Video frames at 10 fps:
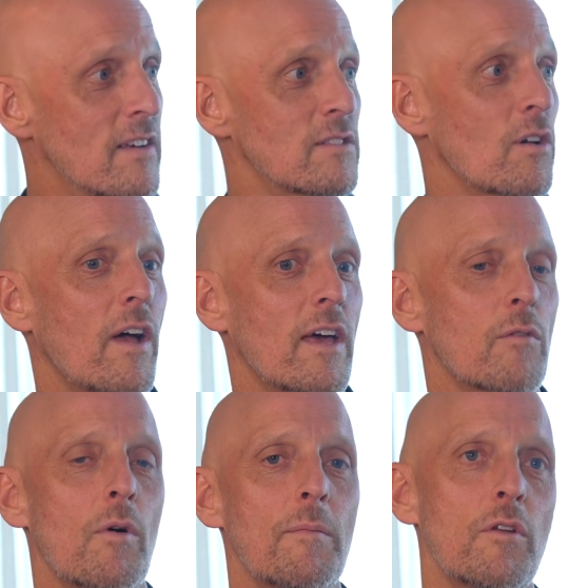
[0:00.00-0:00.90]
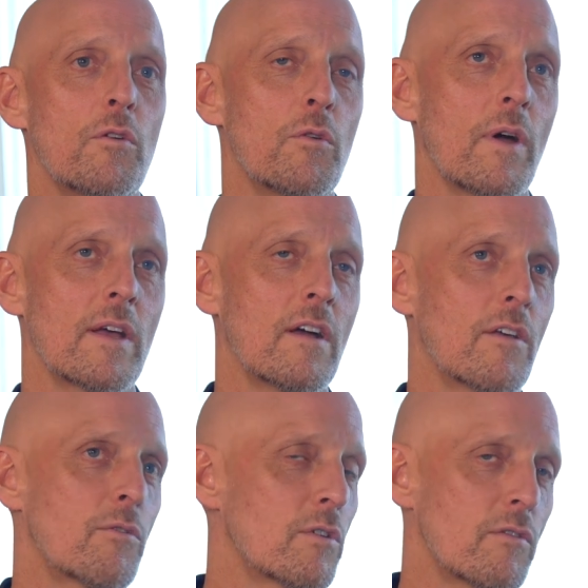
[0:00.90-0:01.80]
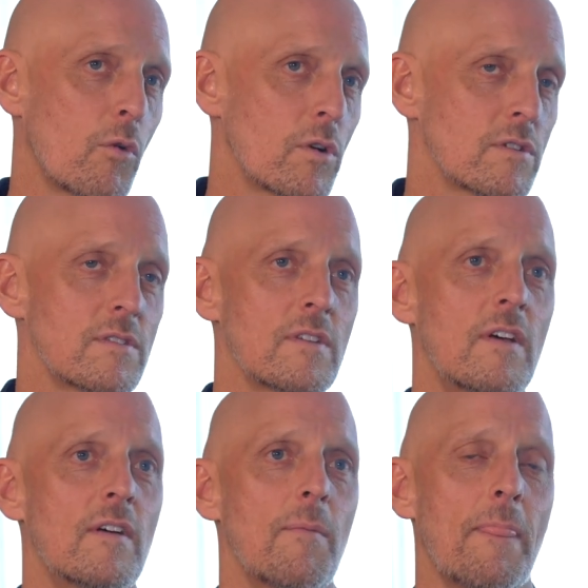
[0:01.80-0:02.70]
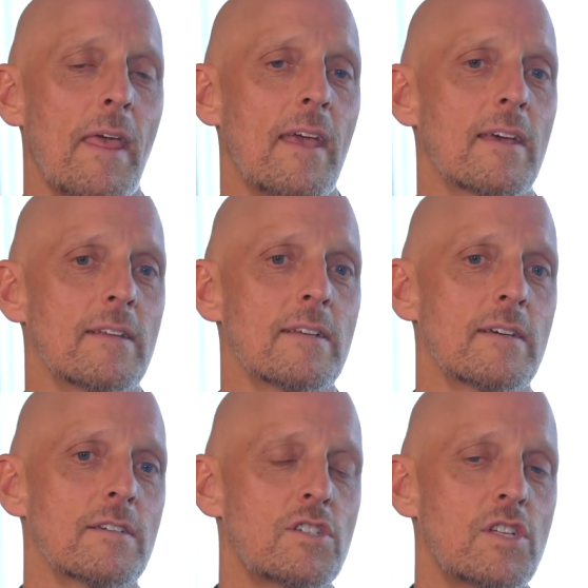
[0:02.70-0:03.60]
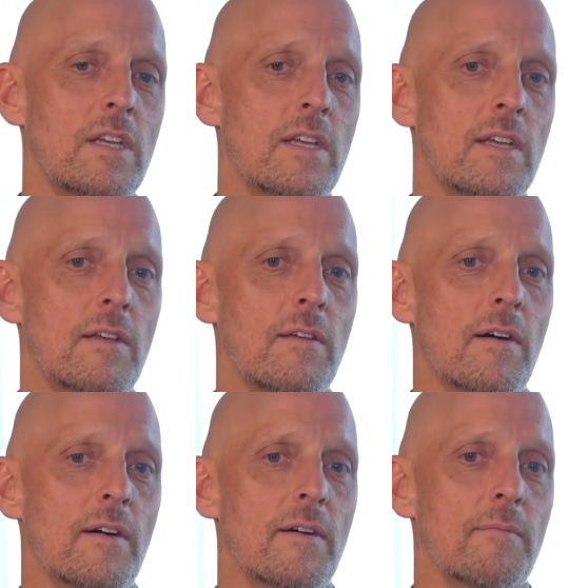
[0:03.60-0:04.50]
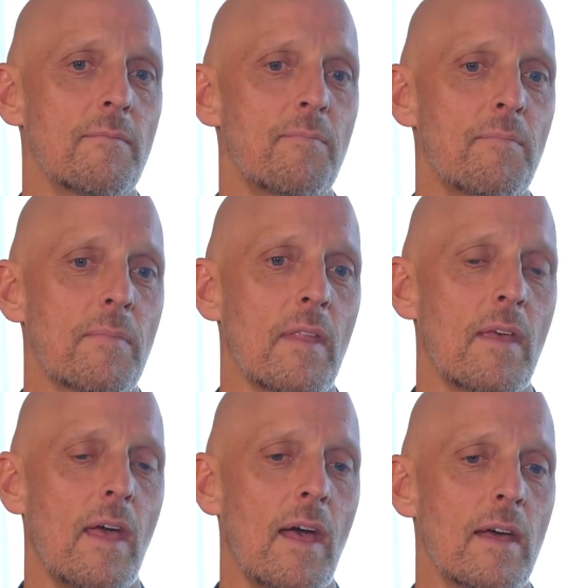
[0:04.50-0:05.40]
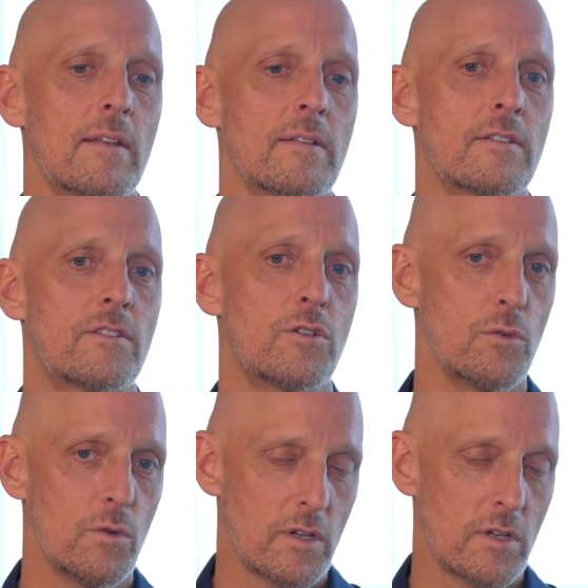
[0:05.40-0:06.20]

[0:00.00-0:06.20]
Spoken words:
So I had a woman who had gone through a divorce, and she had 2